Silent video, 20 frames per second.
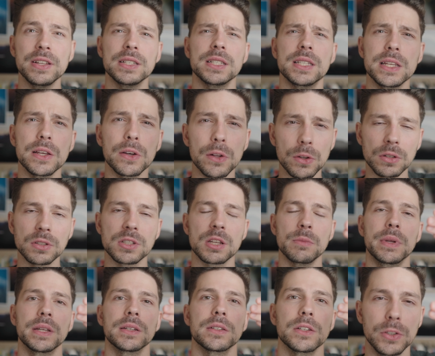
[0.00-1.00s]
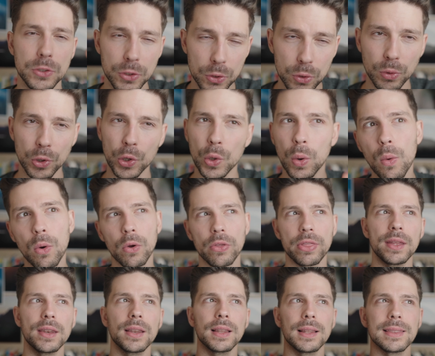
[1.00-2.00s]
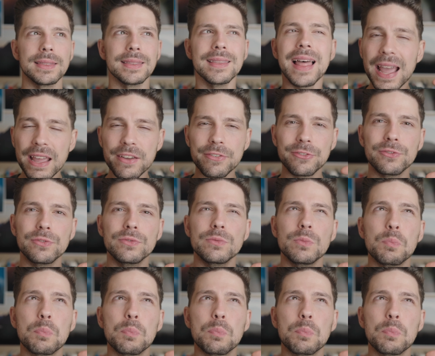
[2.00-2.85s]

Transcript: is the ultimate guru, or that life